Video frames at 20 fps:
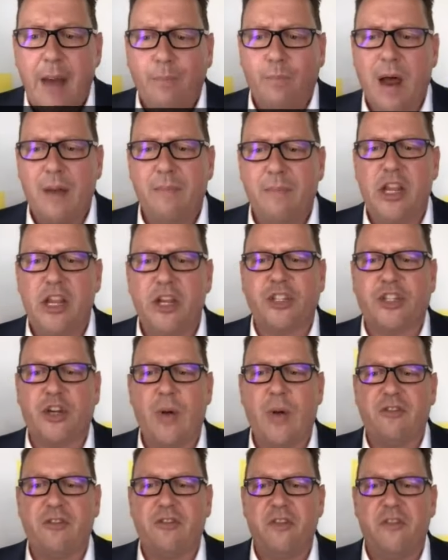At
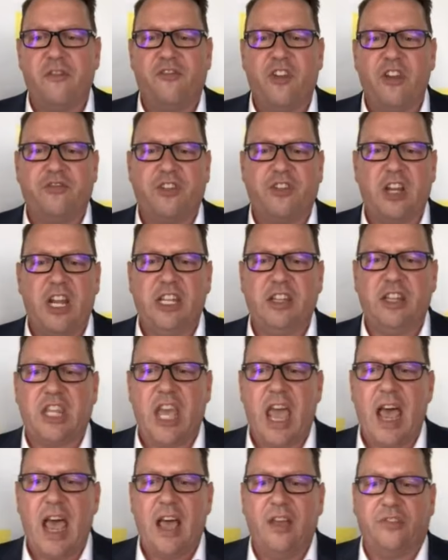
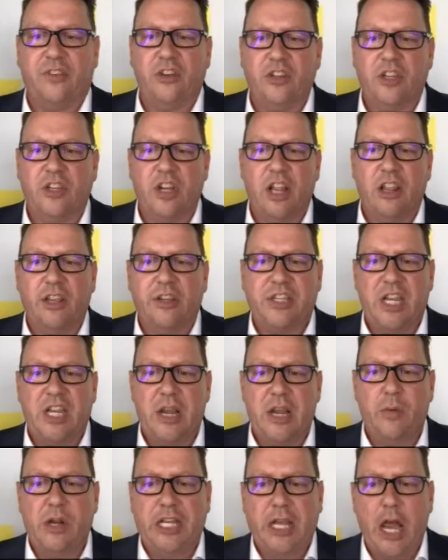$1,215,000,
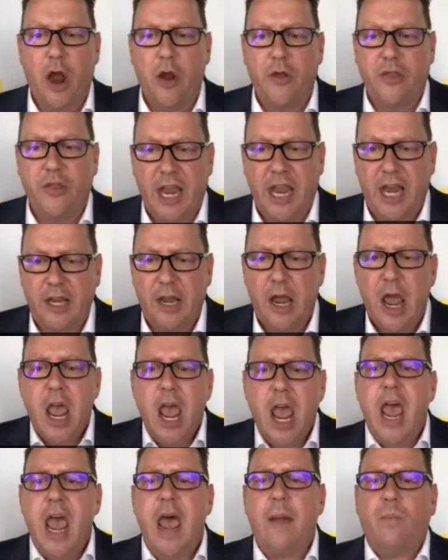here we go then.
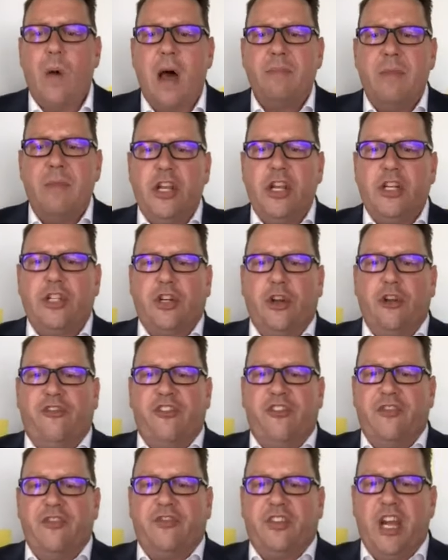At
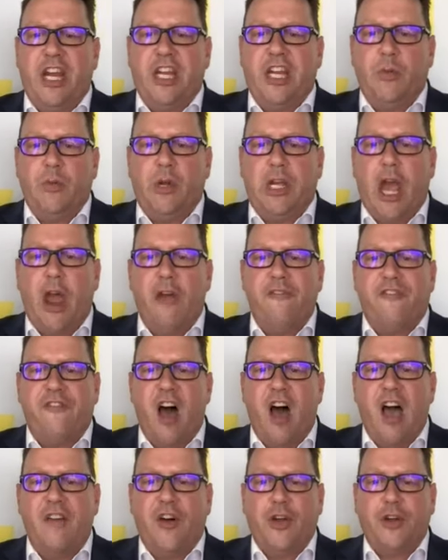1,215,000, do we go
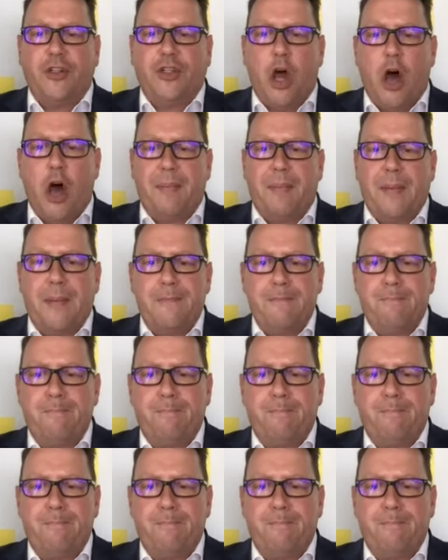5 on top?